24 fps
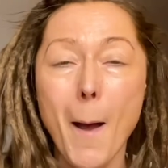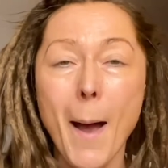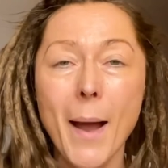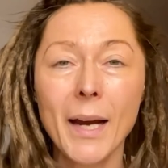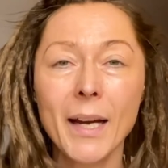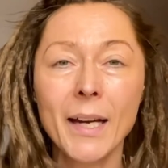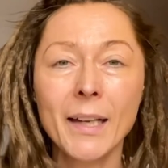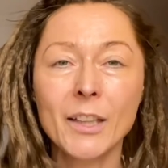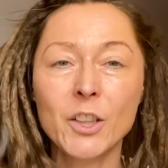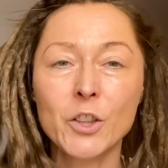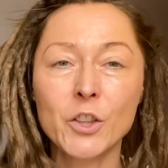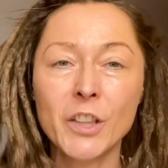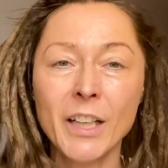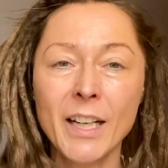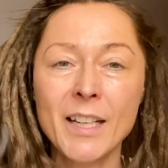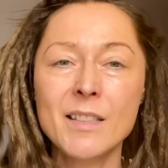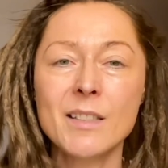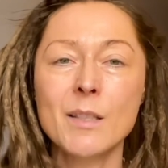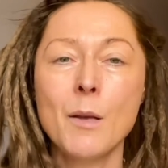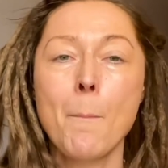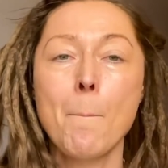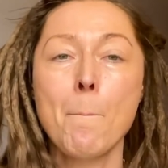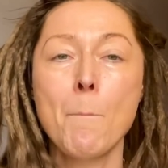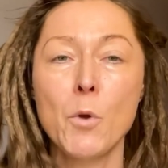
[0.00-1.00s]
It
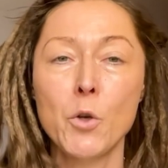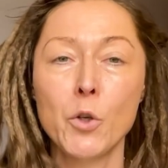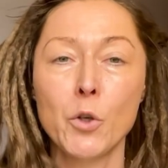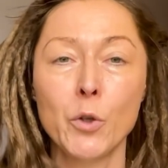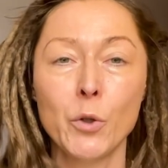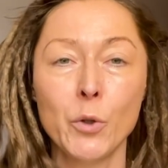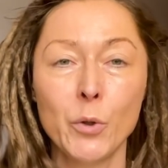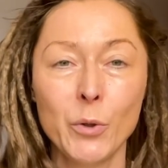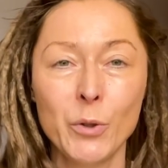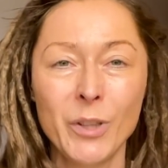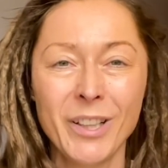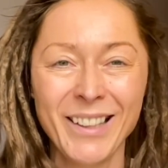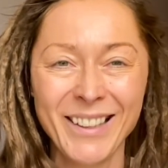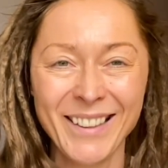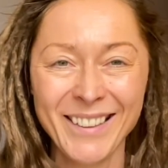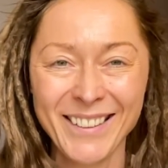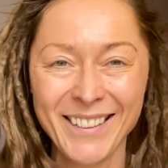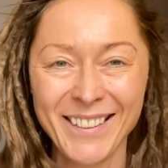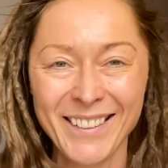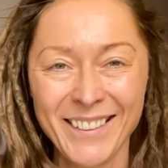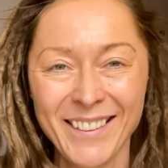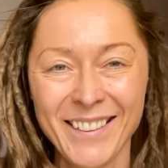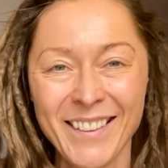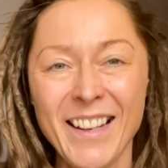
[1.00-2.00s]
creates a mood.
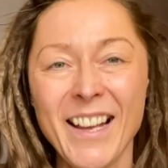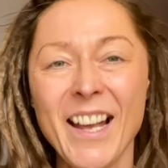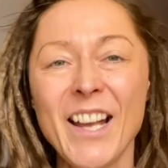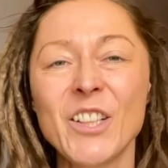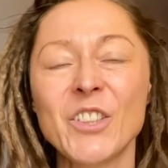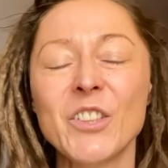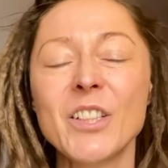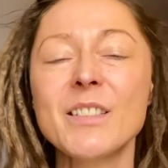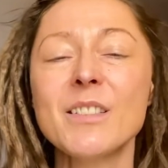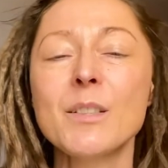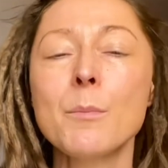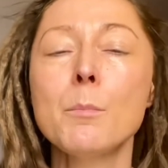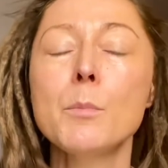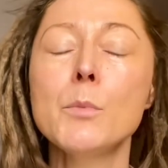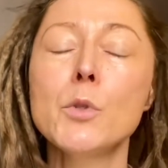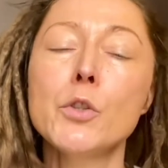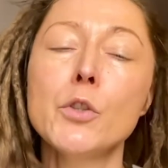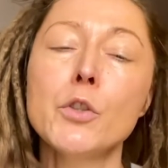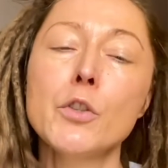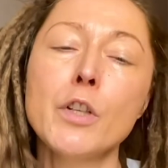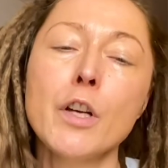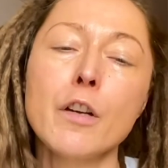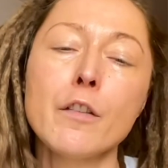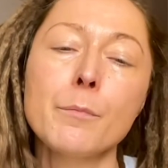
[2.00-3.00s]
Creates a
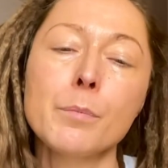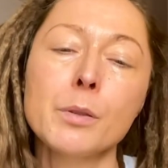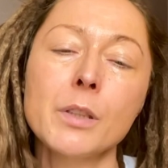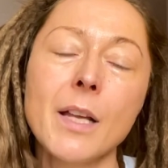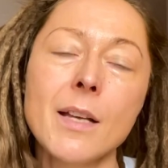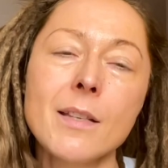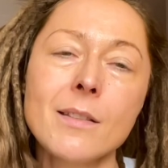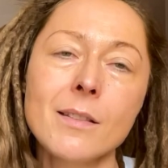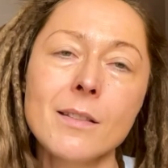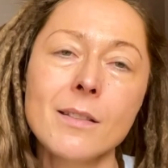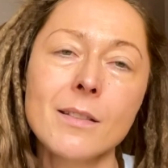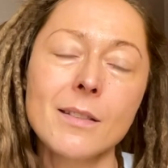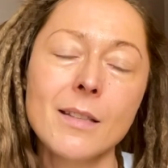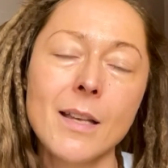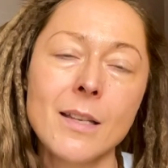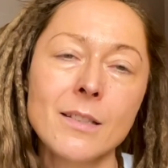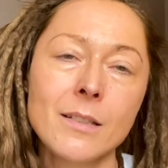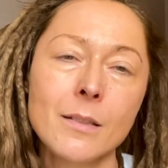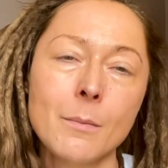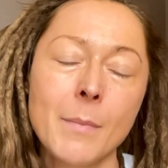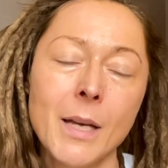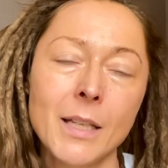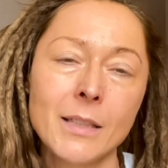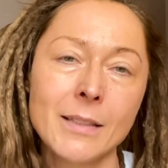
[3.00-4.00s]
mood of pleasant
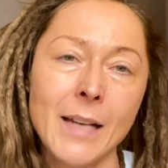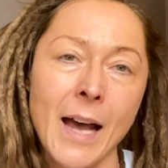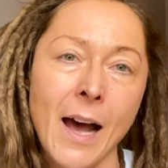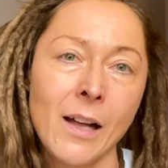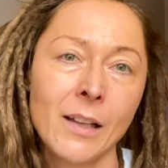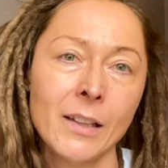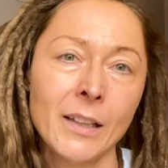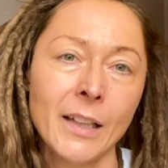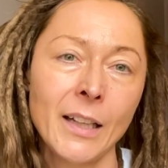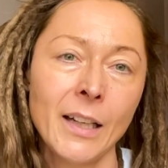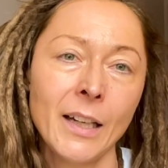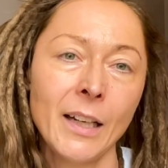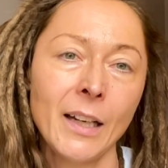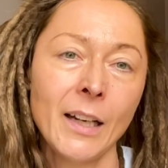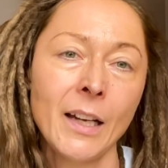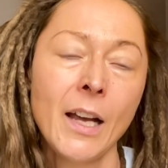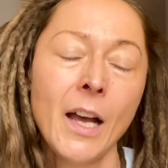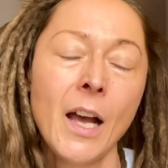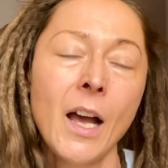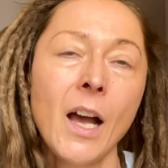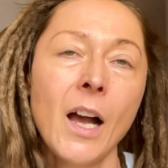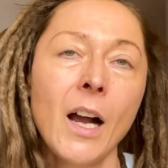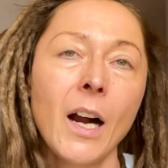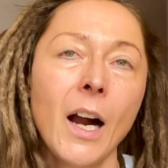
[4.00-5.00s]
sentimentality,
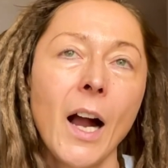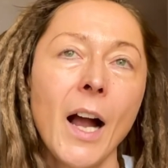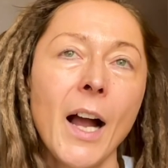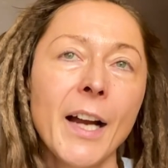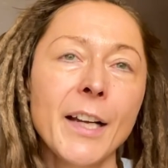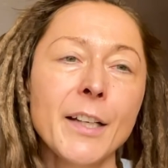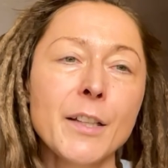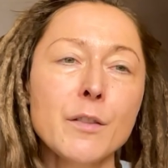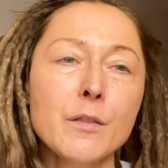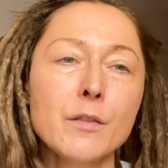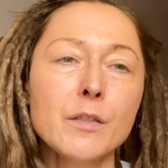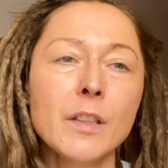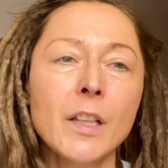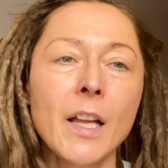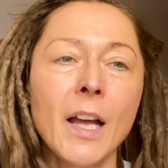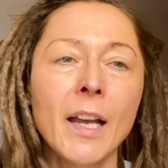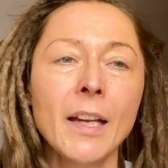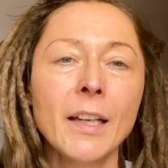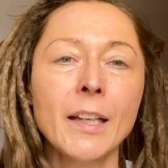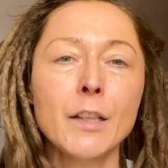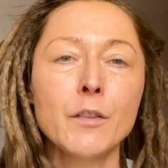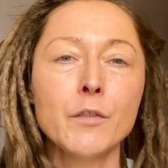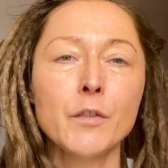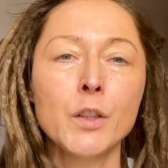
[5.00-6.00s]
kind of
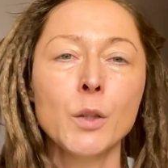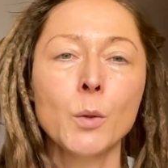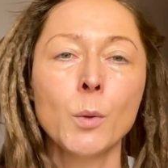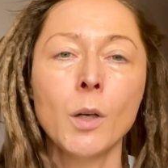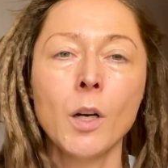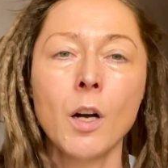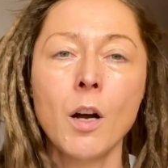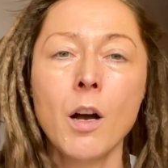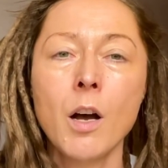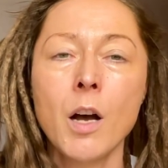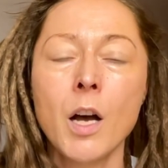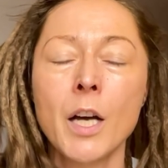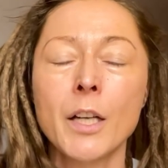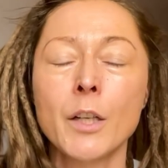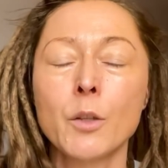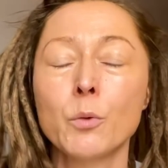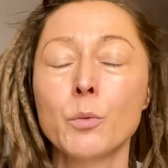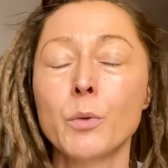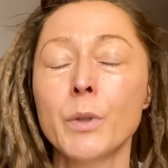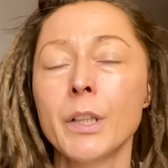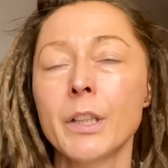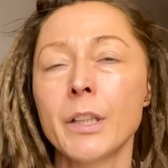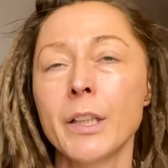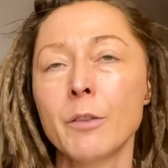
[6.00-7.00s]
like if you were on a
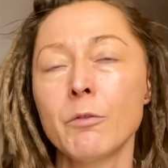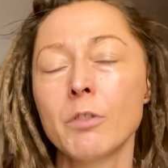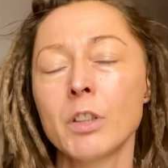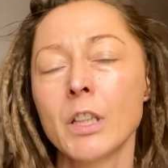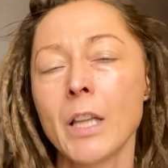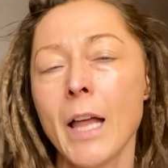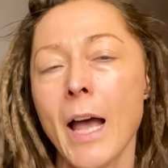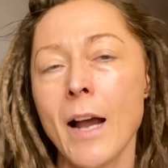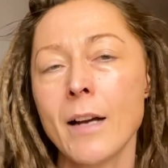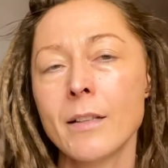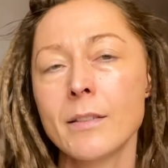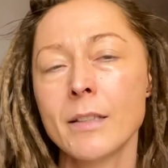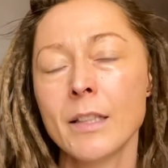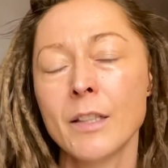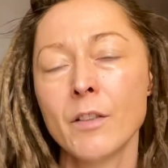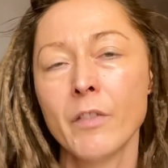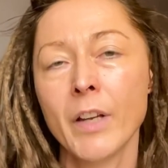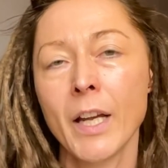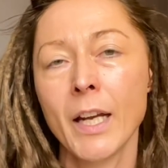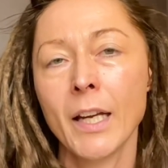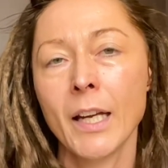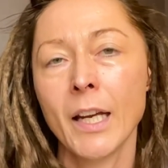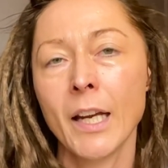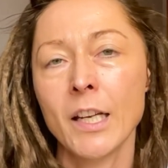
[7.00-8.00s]
really relaxing
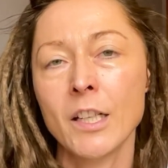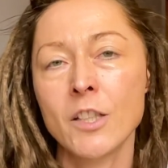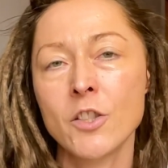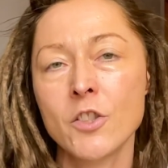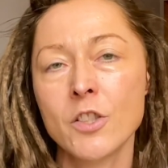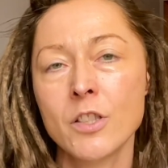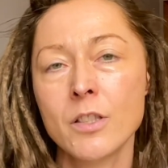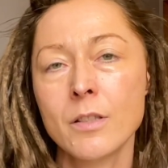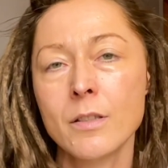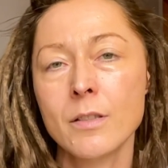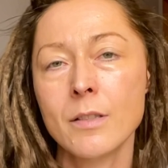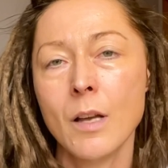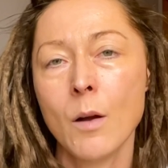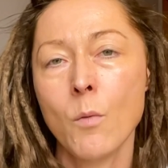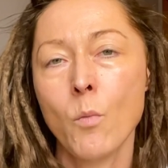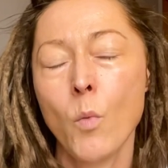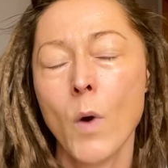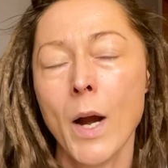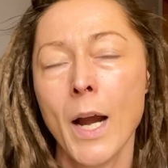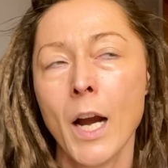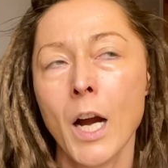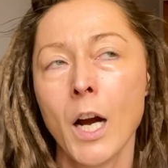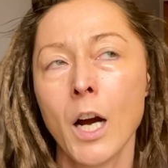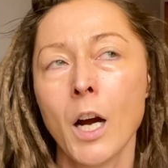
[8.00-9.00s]
vacation
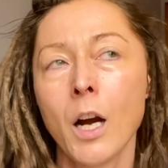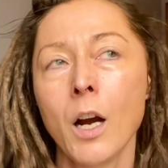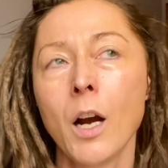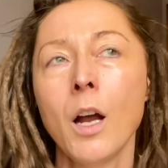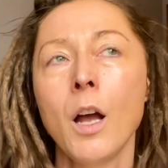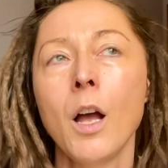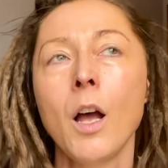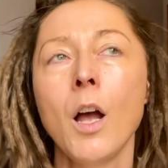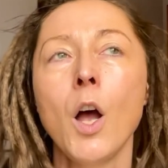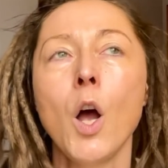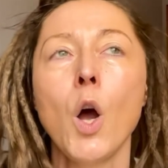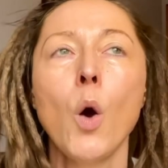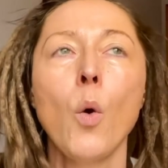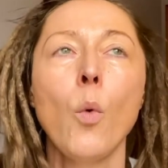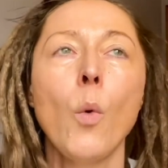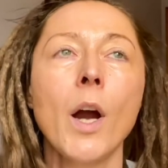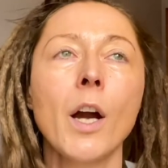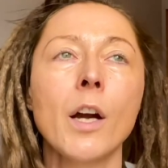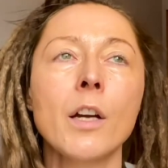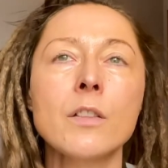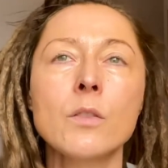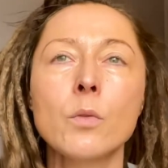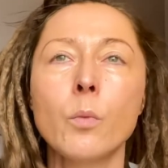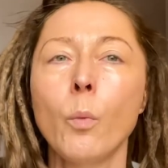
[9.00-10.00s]
somewhere
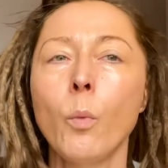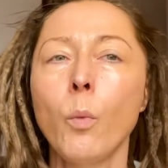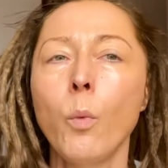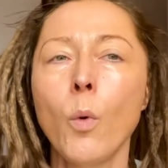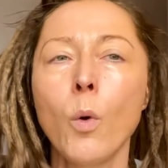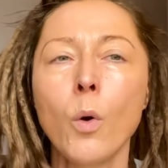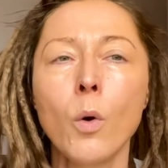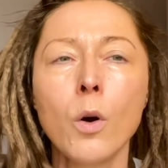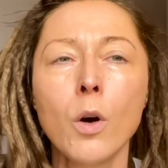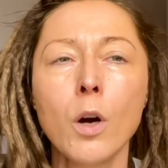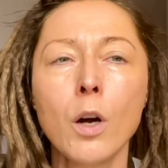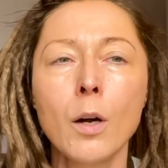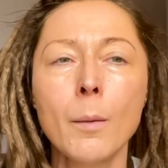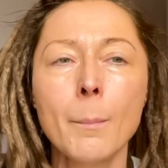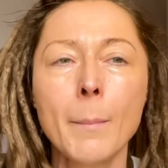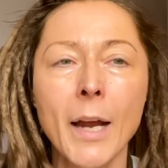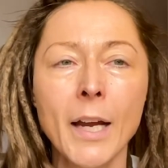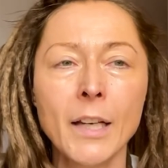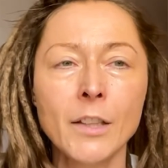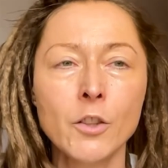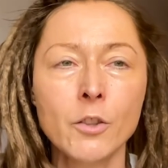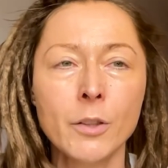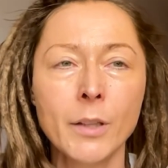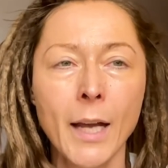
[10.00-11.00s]
where it's warm
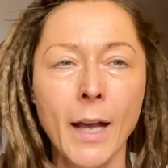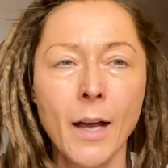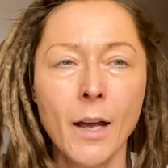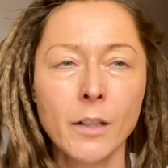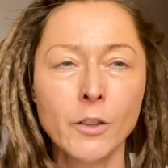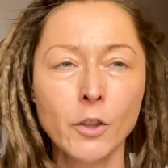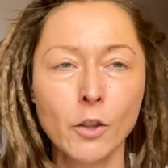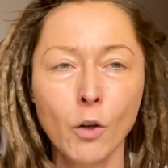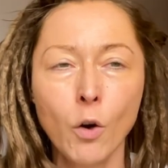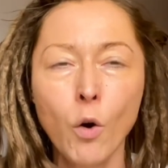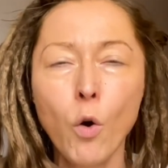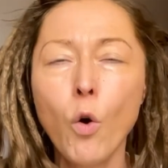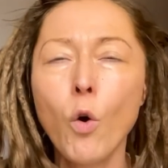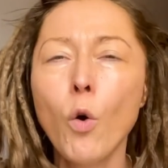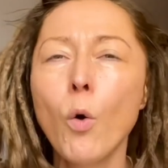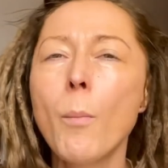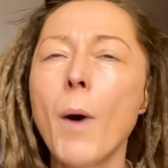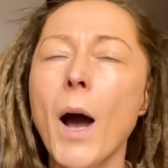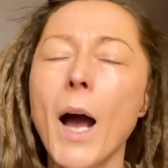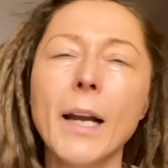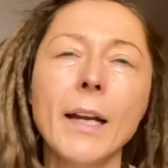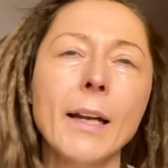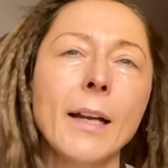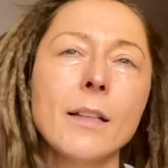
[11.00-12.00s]
and you get your whole
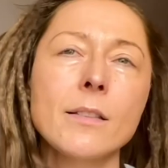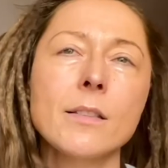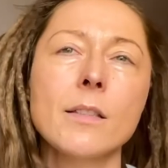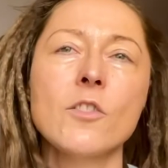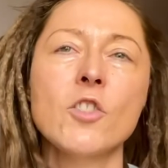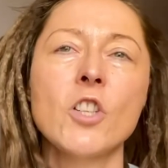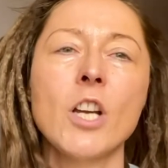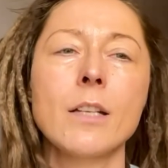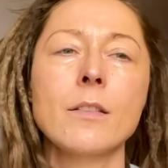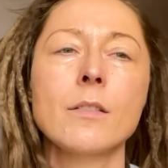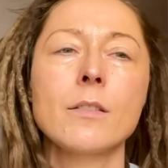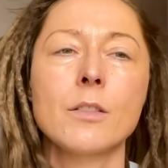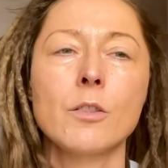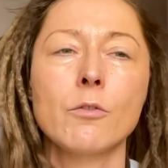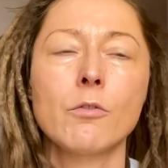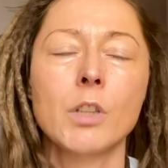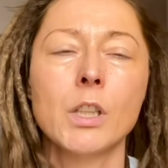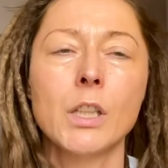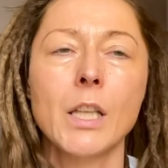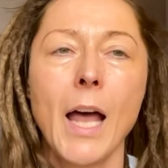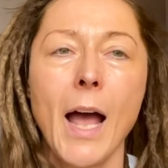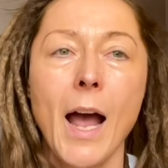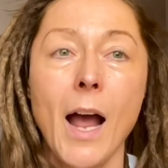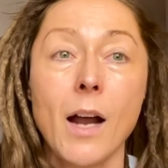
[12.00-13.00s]
body gets a chance to
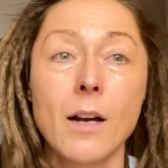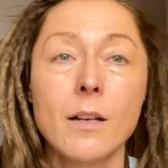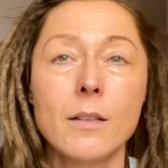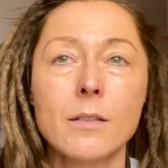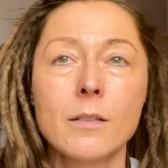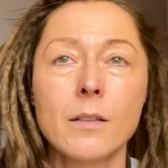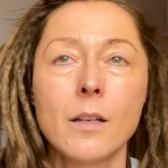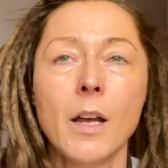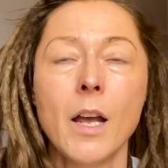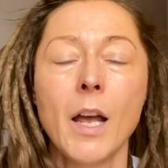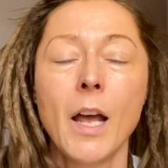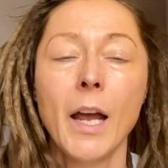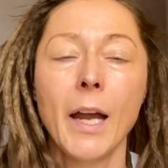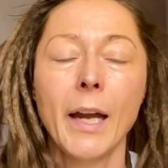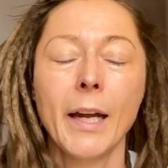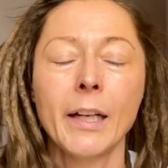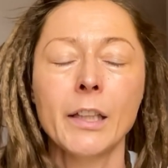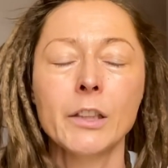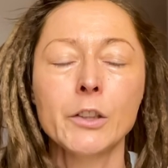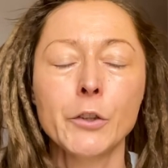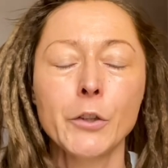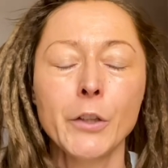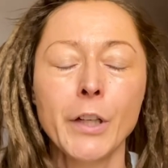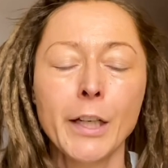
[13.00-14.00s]
relax,
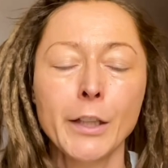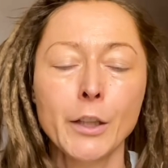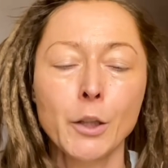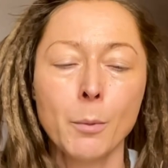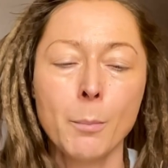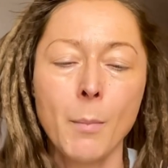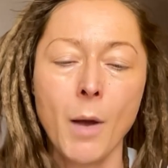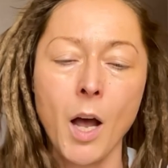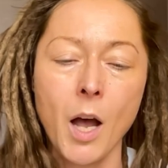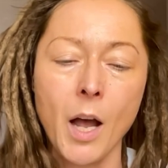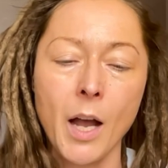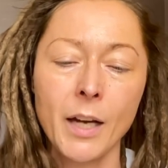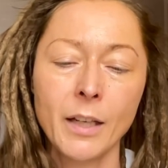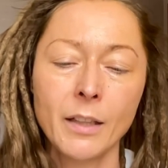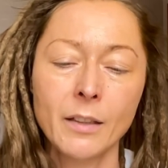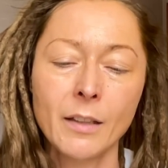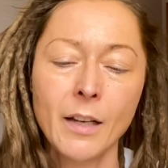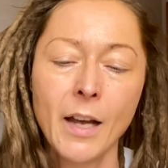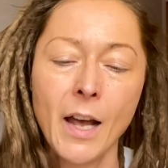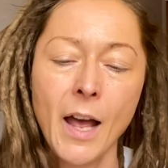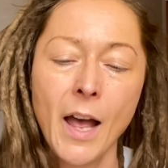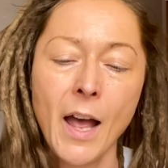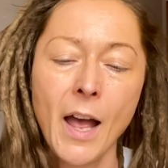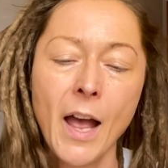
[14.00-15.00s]
including your mind.